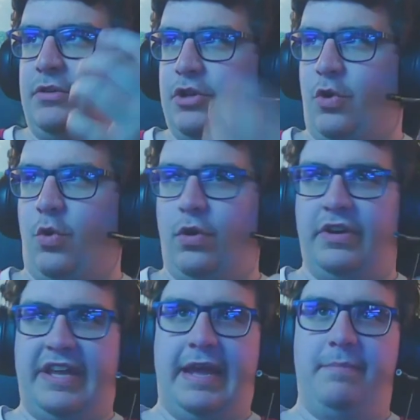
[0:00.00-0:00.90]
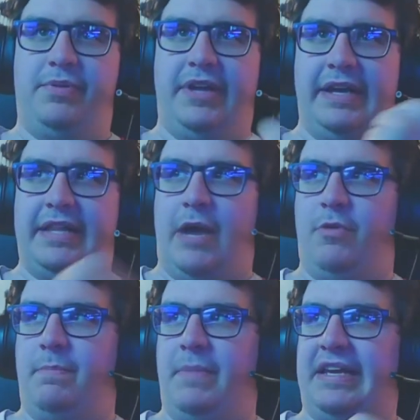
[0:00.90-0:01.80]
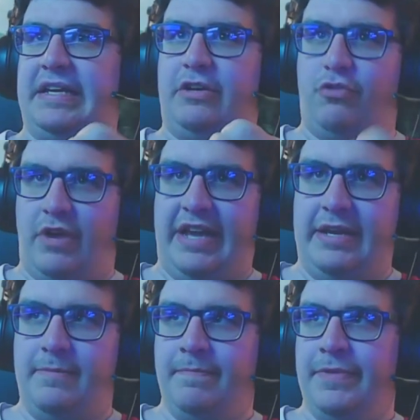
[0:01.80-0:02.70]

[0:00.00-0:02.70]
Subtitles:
core gameplay that would make it great.